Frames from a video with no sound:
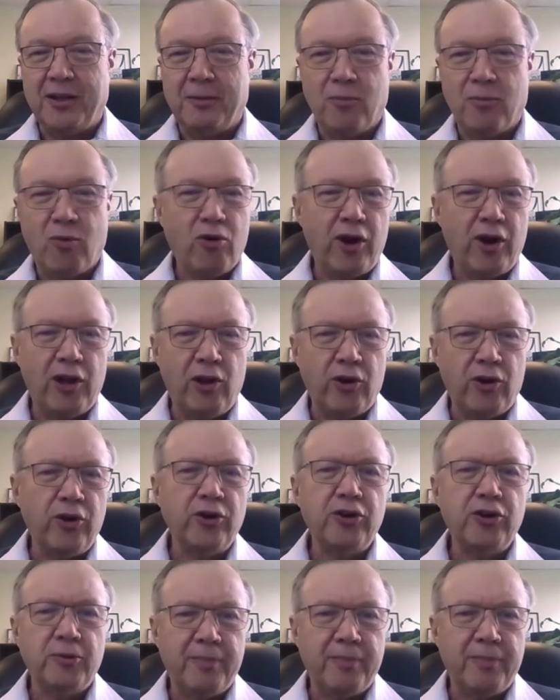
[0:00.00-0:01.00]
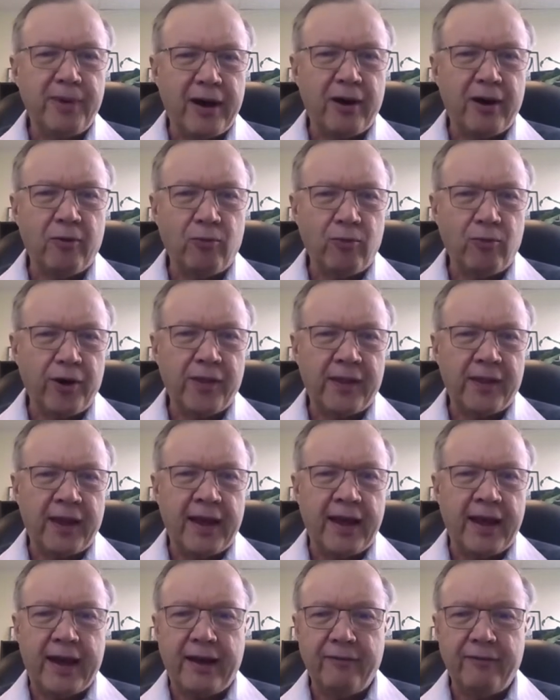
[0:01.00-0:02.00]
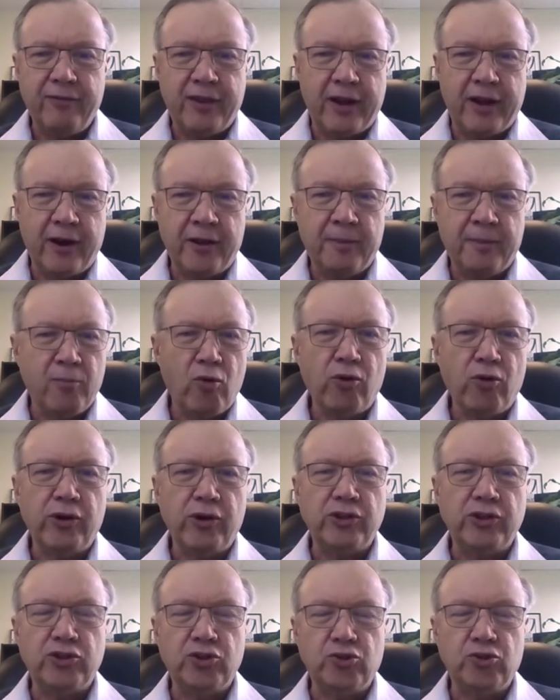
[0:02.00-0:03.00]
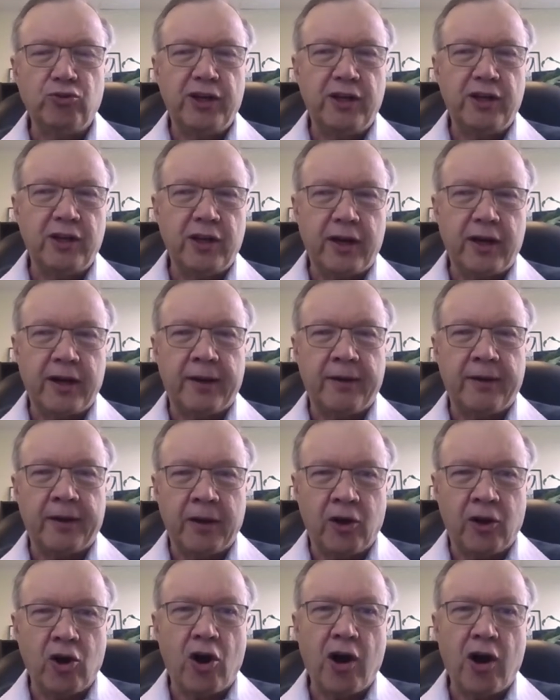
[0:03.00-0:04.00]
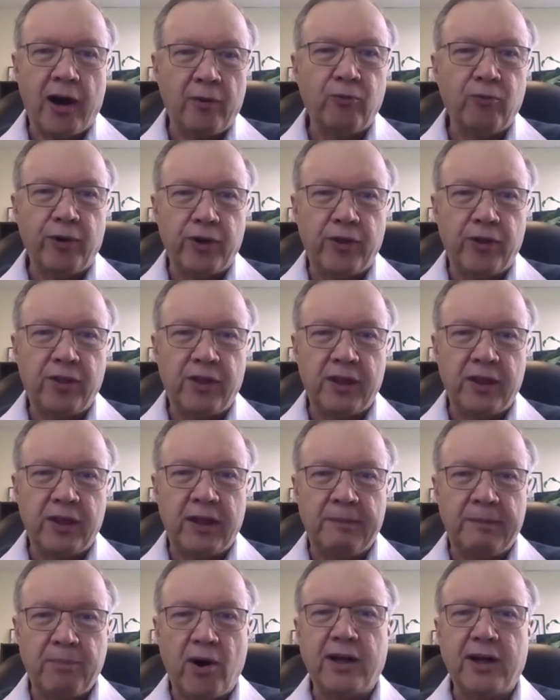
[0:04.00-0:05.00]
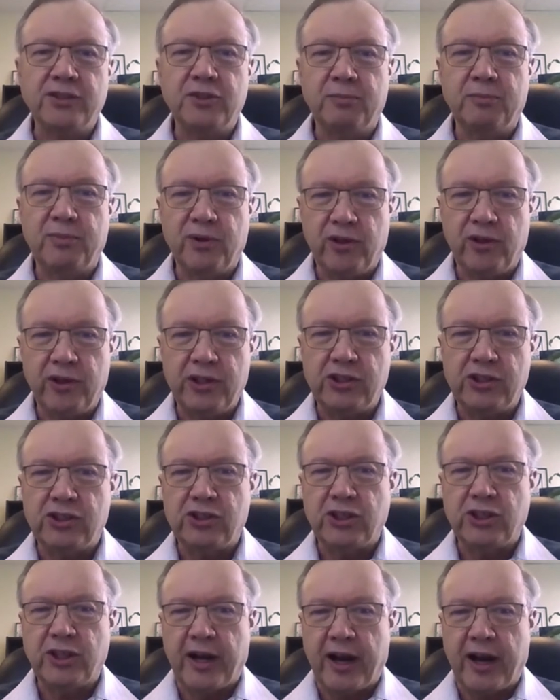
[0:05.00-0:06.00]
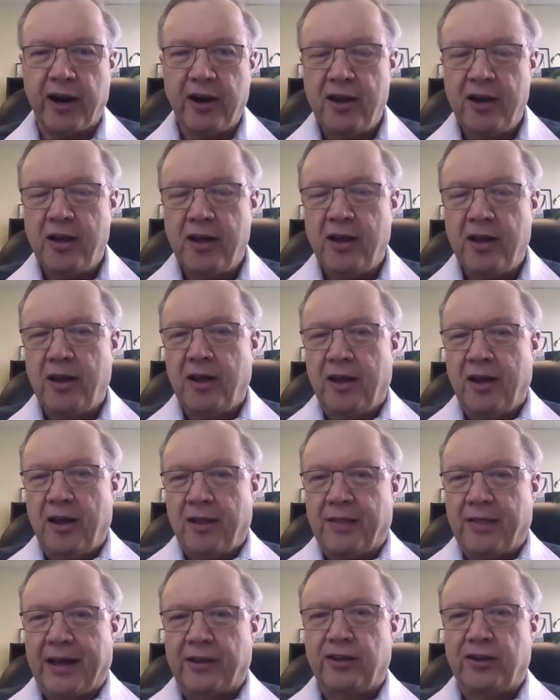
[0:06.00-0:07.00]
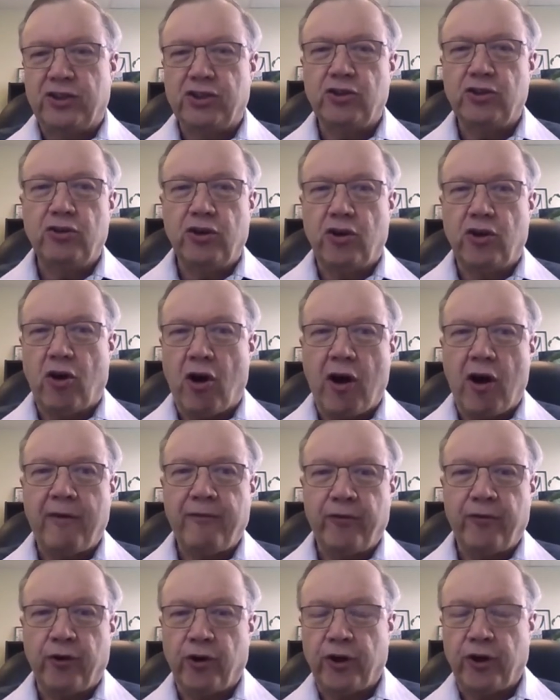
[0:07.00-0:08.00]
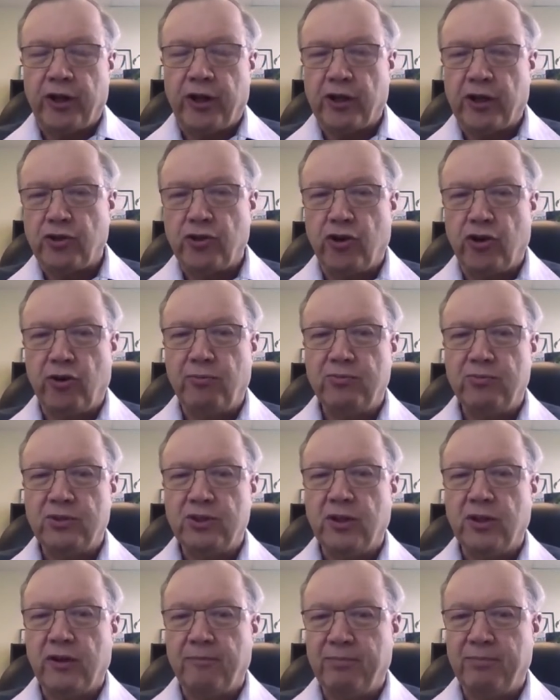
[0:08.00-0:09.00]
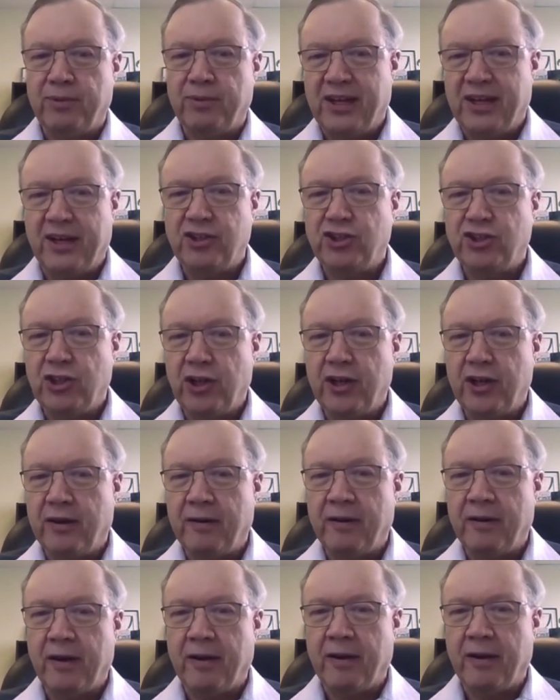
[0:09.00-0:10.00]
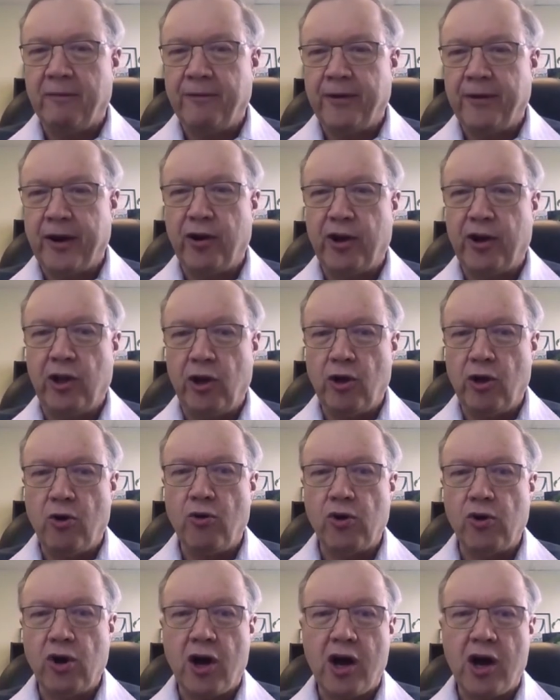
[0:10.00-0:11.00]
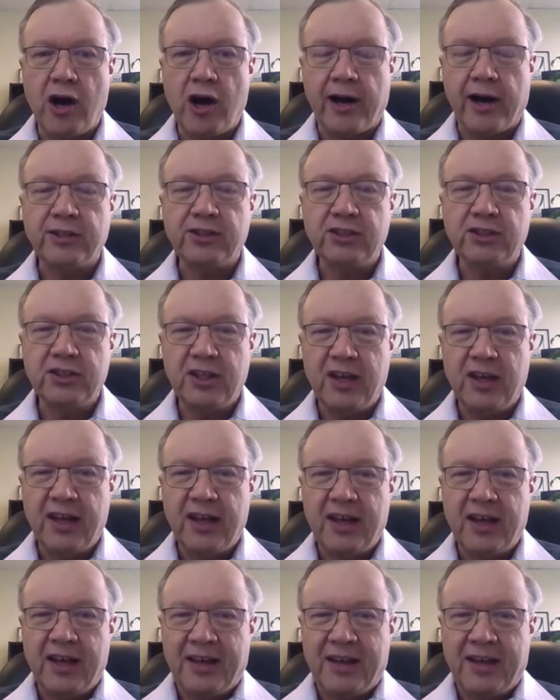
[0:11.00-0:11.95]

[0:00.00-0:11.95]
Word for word: it. And the more I learned about what they have there, the more intrigued I got with the possibilities there that this could offer in terms of potentially a very low cost,